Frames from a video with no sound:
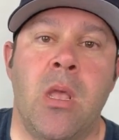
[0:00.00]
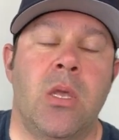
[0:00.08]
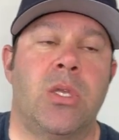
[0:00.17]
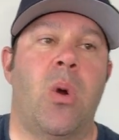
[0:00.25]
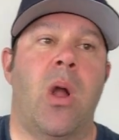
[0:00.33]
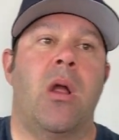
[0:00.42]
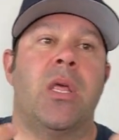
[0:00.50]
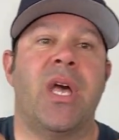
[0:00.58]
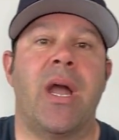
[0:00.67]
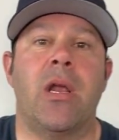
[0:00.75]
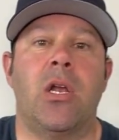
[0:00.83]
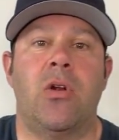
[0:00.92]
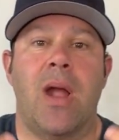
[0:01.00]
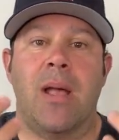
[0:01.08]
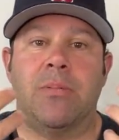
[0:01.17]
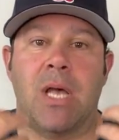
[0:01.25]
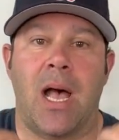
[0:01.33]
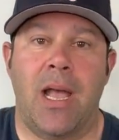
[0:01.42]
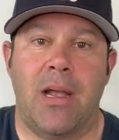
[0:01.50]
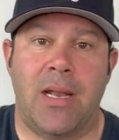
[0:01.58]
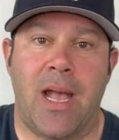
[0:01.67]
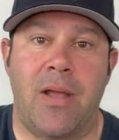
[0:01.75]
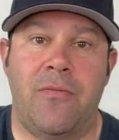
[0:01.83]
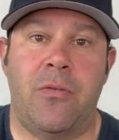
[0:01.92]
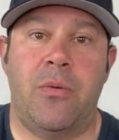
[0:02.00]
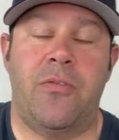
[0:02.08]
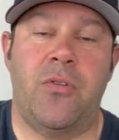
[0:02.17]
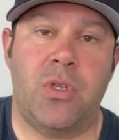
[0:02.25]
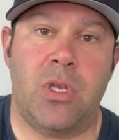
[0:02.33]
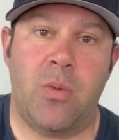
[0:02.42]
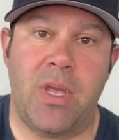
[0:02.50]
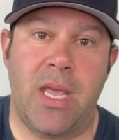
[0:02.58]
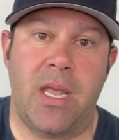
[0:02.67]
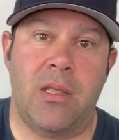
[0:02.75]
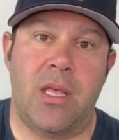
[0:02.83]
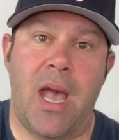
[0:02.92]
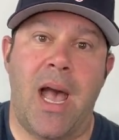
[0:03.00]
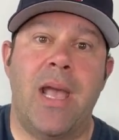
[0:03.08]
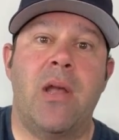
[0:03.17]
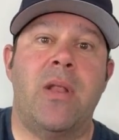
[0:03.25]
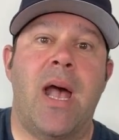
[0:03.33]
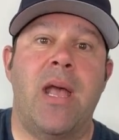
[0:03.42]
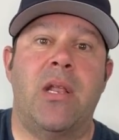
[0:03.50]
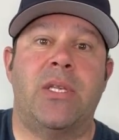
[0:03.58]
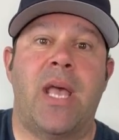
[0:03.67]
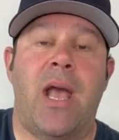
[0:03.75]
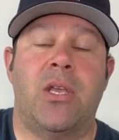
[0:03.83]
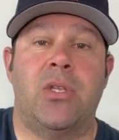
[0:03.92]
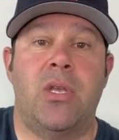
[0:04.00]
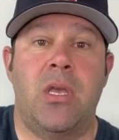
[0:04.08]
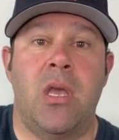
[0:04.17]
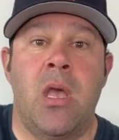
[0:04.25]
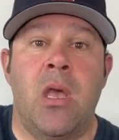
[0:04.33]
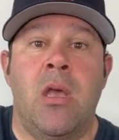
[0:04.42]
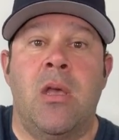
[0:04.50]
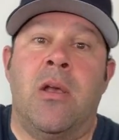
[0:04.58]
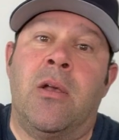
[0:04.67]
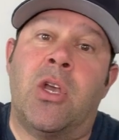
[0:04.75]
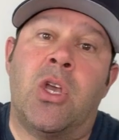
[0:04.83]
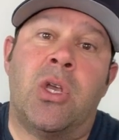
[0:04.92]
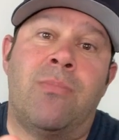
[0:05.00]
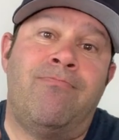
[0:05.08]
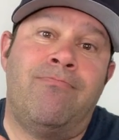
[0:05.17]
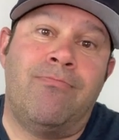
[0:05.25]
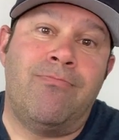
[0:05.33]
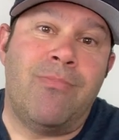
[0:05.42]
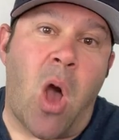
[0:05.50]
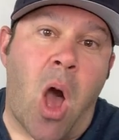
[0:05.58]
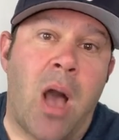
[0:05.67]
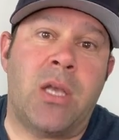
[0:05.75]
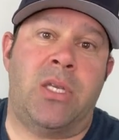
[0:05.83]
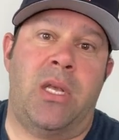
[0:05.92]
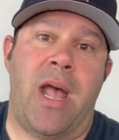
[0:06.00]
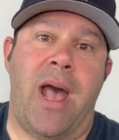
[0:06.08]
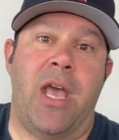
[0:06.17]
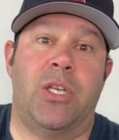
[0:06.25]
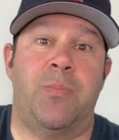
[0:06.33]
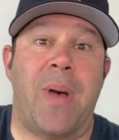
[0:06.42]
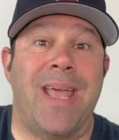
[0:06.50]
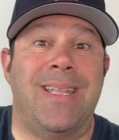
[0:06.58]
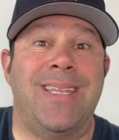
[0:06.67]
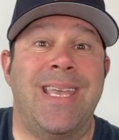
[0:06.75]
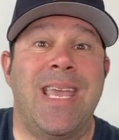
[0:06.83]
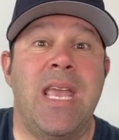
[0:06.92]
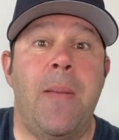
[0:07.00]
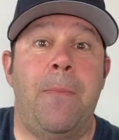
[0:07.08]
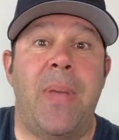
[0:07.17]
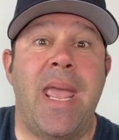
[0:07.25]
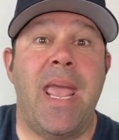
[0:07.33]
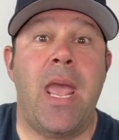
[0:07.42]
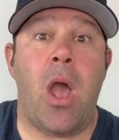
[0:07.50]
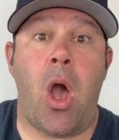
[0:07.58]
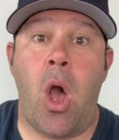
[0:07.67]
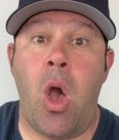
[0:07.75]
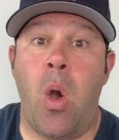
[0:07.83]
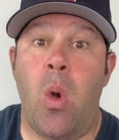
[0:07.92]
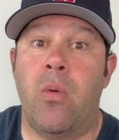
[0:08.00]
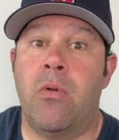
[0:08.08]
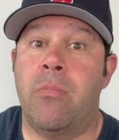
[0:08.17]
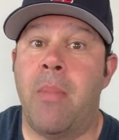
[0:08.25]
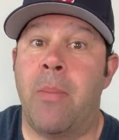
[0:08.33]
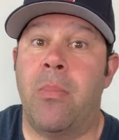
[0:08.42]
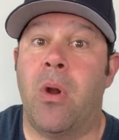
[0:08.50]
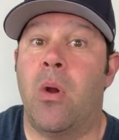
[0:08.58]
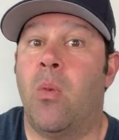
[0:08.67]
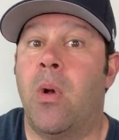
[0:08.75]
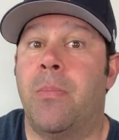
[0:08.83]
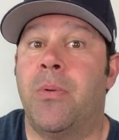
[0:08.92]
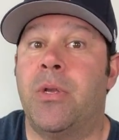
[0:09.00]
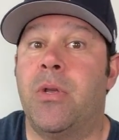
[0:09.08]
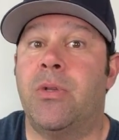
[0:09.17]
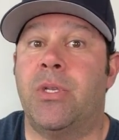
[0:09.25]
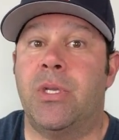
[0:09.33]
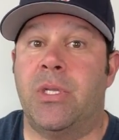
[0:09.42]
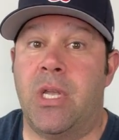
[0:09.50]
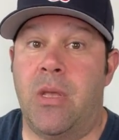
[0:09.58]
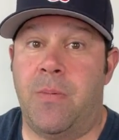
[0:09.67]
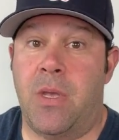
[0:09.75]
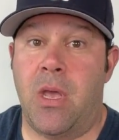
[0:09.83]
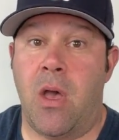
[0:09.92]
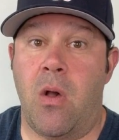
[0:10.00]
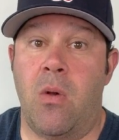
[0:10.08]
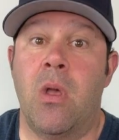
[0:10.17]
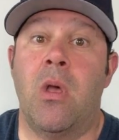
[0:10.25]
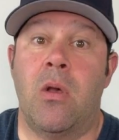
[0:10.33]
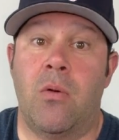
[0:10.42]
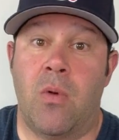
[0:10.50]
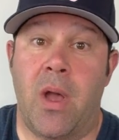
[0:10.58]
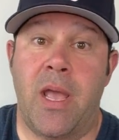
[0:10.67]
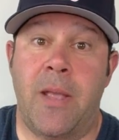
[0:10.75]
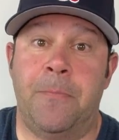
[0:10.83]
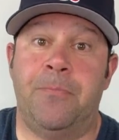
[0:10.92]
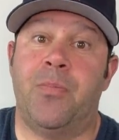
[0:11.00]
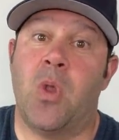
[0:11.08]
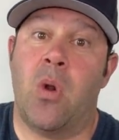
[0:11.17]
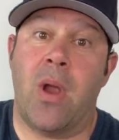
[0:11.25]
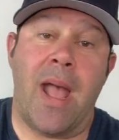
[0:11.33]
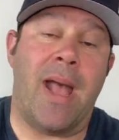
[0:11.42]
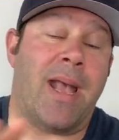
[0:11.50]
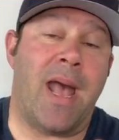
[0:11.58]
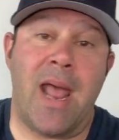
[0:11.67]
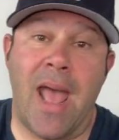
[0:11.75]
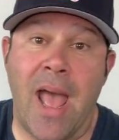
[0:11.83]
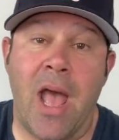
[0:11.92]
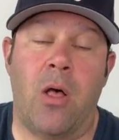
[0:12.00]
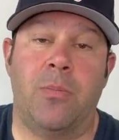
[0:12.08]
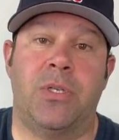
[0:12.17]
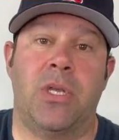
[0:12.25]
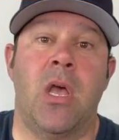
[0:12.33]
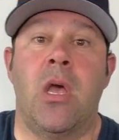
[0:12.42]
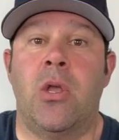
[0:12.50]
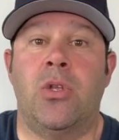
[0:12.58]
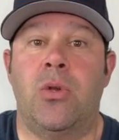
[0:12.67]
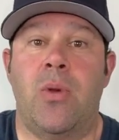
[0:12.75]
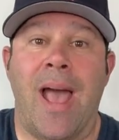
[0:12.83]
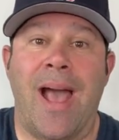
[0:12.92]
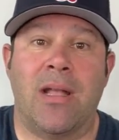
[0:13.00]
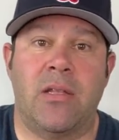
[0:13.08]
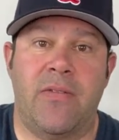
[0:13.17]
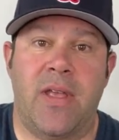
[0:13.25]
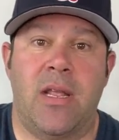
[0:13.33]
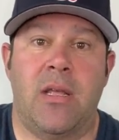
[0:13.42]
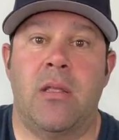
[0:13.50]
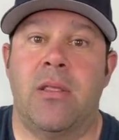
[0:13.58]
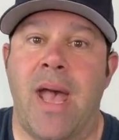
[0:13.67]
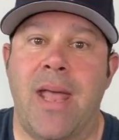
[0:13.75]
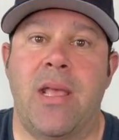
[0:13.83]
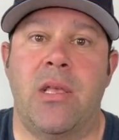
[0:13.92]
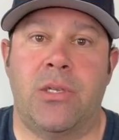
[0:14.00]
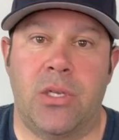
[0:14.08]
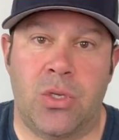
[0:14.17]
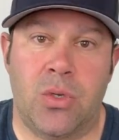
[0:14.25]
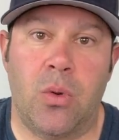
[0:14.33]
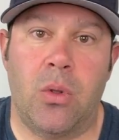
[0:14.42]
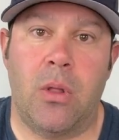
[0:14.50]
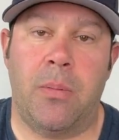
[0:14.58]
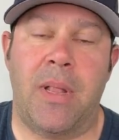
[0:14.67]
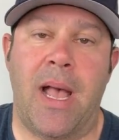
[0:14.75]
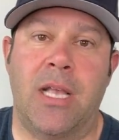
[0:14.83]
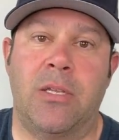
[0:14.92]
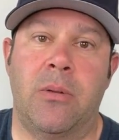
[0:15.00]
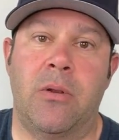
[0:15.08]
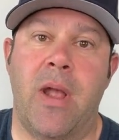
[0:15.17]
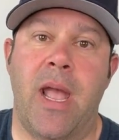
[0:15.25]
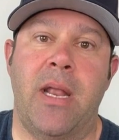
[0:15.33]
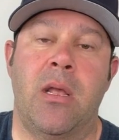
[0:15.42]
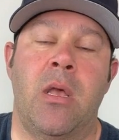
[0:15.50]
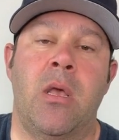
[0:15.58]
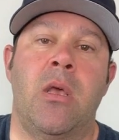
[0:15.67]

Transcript: So our thyroid grabs iodine from the foods that we eat. The iodide is actually oxidized by TPO. Remember what produces TPO, right? Or kind of helps to activate it. That is ceruloplasmin, right?